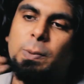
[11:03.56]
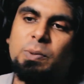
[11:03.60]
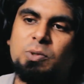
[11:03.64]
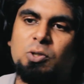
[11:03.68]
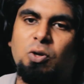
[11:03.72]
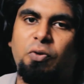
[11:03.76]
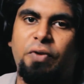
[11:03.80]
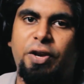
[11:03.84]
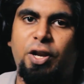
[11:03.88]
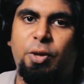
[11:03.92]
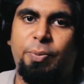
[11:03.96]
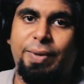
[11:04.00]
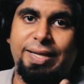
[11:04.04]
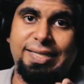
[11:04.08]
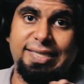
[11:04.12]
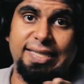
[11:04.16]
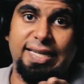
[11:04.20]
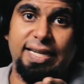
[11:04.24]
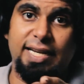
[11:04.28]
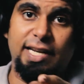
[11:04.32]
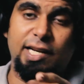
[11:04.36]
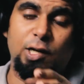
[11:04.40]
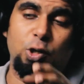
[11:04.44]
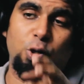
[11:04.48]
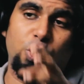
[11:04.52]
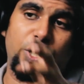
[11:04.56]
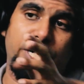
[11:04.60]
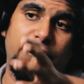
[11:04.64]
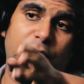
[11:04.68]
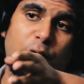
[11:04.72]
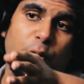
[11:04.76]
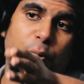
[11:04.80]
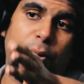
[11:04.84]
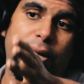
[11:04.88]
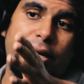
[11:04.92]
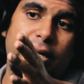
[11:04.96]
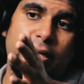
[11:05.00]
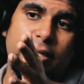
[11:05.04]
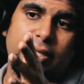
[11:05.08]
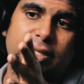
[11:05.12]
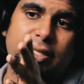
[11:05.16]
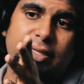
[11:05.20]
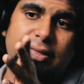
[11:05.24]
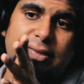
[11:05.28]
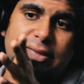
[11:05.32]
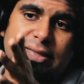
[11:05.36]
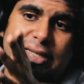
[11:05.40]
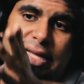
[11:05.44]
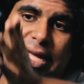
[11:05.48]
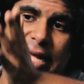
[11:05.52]
So when you basically look into it,
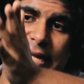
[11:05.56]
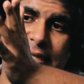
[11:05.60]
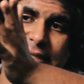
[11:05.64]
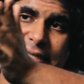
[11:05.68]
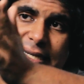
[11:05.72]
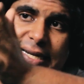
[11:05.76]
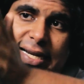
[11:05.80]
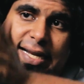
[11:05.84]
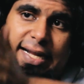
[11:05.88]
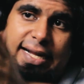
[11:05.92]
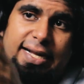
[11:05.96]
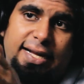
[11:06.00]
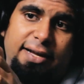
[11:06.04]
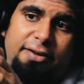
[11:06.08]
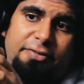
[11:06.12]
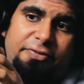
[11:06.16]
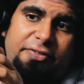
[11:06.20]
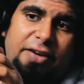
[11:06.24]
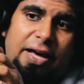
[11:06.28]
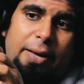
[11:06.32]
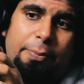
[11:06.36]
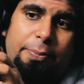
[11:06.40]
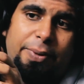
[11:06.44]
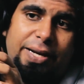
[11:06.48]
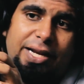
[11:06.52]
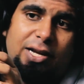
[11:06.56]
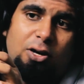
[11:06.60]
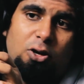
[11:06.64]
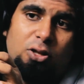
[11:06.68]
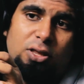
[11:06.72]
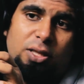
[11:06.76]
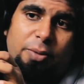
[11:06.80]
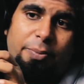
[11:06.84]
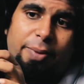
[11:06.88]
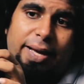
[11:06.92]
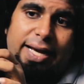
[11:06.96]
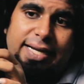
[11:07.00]
this has an fabric on the